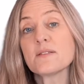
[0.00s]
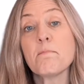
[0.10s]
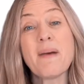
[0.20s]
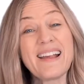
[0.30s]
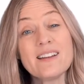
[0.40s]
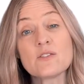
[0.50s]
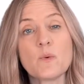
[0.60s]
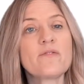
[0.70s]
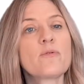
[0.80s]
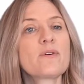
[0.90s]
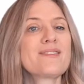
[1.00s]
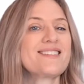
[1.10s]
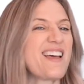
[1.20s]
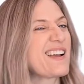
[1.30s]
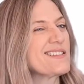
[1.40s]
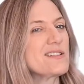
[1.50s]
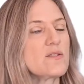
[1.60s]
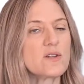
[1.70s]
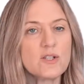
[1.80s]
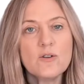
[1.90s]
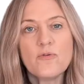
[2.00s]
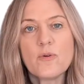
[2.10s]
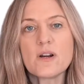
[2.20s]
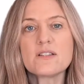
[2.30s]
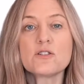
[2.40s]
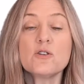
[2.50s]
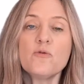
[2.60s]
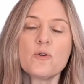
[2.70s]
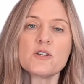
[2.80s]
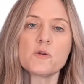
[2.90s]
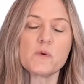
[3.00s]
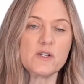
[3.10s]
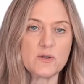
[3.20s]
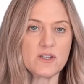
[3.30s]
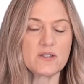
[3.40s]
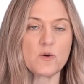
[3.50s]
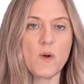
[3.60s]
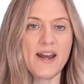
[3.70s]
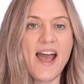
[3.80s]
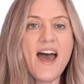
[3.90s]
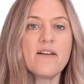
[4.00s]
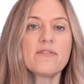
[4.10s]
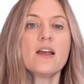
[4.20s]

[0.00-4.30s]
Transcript: minus 1 fourth is x to the 2 fourths. 2 fourths reduces to 1 half.